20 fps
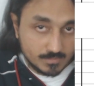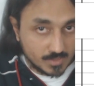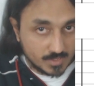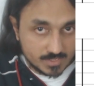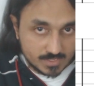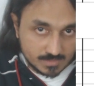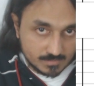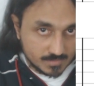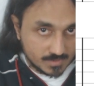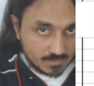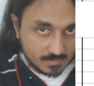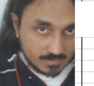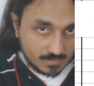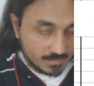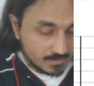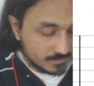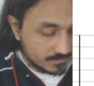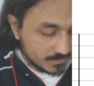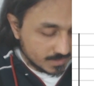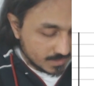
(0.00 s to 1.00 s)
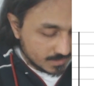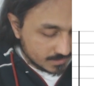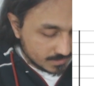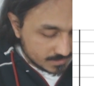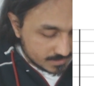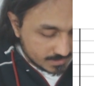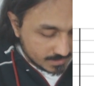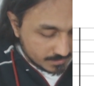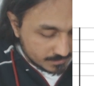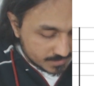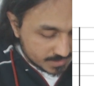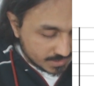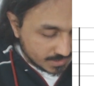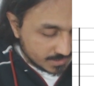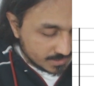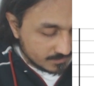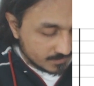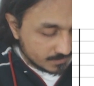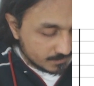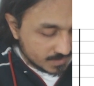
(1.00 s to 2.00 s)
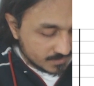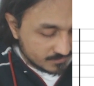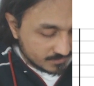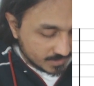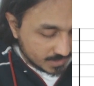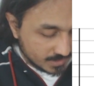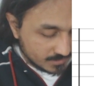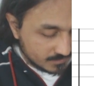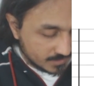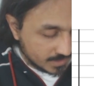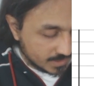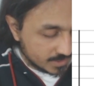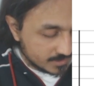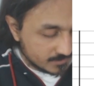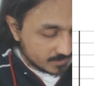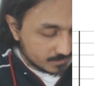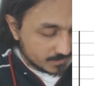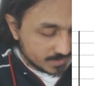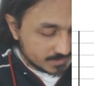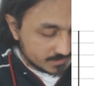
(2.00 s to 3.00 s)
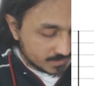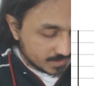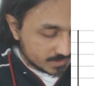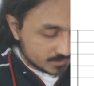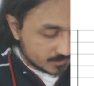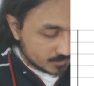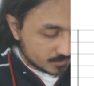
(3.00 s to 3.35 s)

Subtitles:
Possible, yeah. The same 10 will be 5, 8 will be 3.